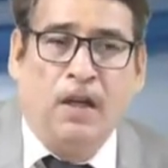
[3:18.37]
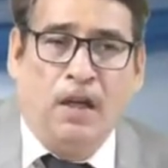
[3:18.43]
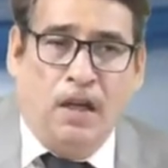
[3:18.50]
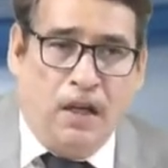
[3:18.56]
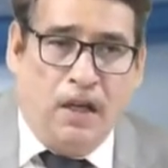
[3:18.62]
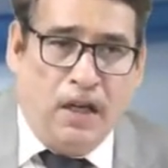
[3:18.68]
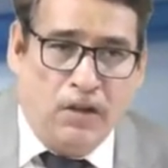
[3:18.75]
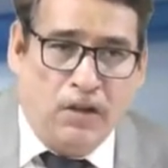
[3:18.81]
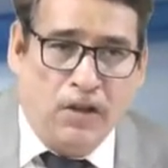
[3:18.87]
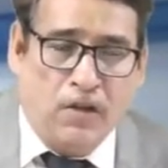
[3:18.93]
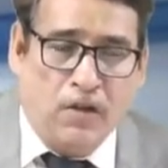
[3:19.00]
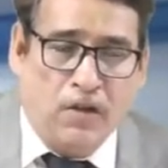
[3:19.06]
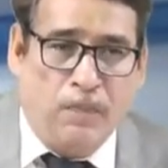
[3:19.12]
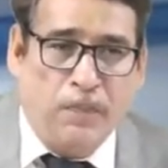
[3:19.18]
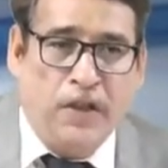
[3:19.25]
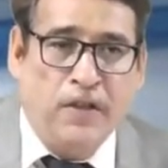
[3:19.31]
Actually,
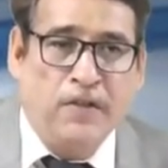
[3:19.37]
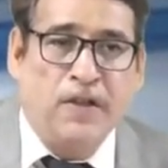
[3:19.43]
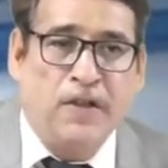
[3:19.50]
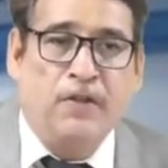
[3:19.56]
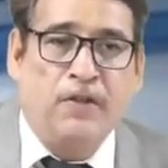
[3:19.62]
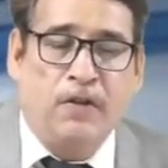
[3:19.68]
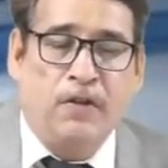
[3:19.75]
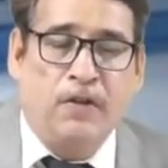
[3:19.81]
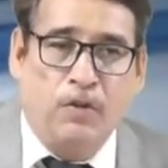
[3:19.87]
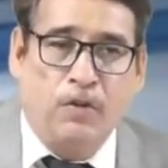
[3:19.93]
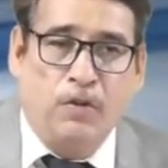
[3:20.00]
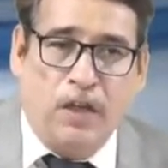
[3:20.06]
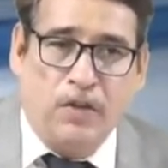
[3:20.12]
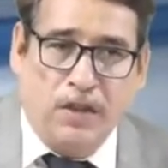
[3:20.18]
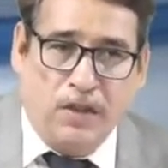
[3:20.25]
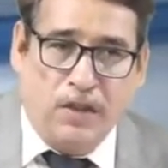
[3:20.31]
Companies Act of
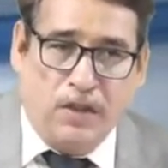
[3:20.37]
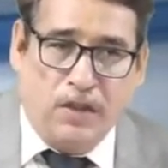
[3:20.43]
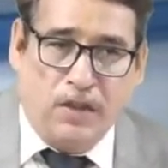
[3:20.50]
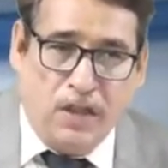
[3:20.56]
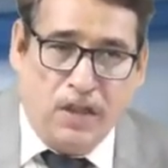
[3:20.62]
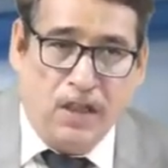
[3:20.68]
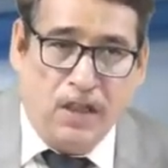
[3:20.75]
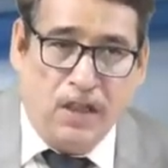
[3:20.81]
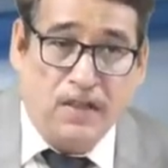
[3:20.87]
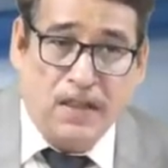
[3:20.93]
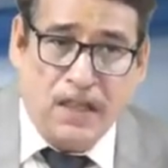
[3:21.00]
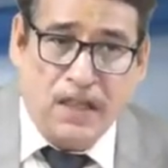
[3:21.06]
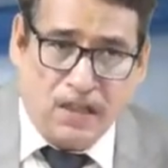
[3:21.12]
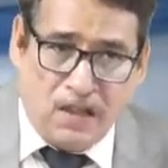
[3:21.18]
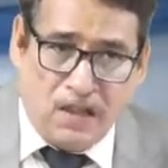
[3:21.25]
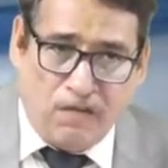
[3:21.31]
2013,
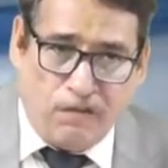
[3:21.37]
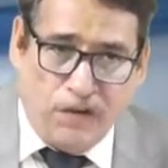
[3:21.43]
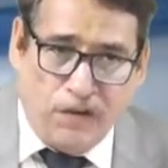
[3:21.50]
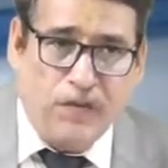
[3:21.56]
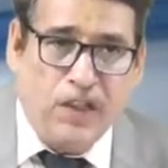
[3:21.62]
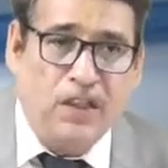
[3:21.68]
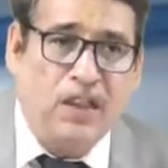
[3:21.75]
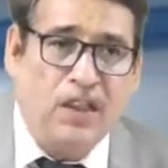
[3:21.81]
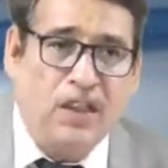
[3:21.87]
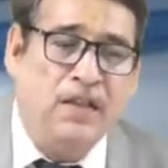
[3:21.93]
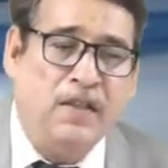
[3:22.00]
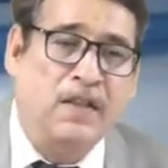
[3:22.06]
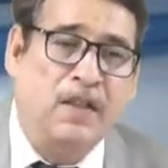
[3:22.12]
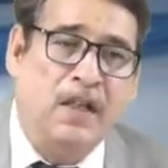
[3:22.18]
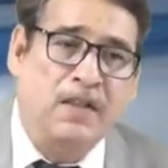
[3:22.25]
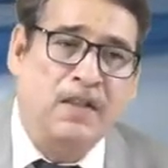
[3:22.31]
Section 53
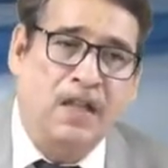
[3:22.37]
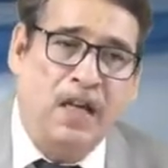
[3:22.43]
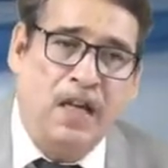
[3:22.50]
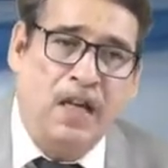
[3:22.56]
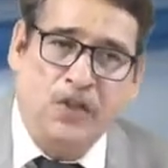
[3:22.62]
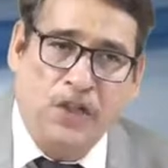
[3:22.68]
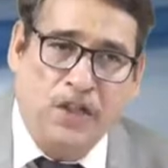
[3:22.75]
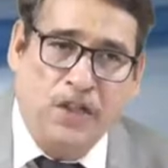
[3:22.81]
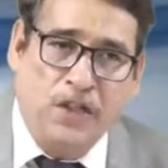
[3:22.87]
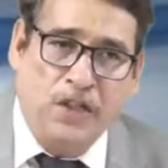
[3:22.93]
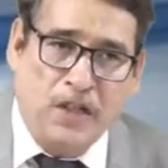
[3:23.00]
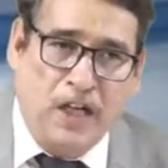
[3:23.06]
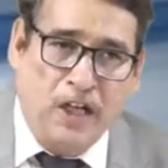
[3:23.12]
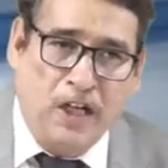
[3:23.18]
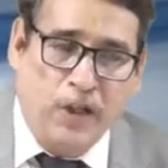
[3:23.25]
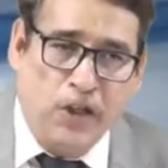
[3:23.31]
states that shares
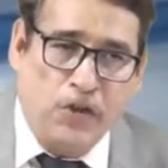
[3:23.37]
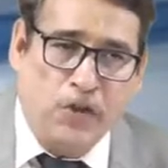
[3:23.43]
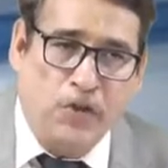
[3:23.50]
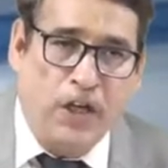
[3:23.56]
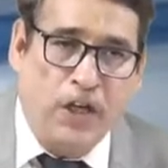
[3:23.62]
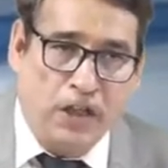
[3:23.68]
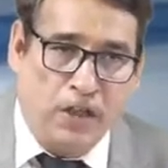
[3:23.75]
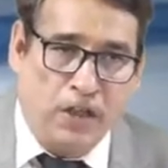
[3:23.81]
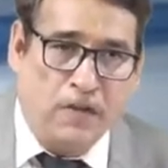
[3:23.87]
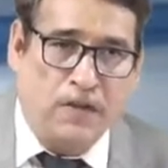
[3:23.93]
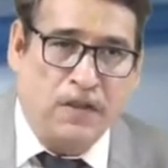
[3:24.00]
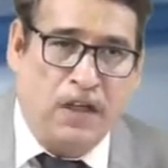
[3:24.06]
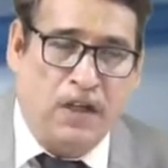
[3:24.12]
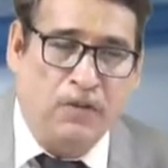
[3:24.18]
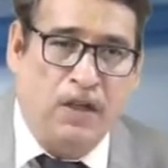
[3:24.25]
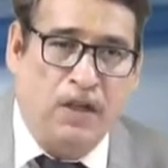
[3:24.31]
can't be issued at a
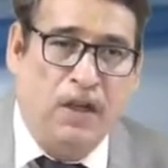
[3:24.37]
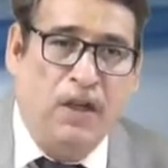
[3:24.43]
discount.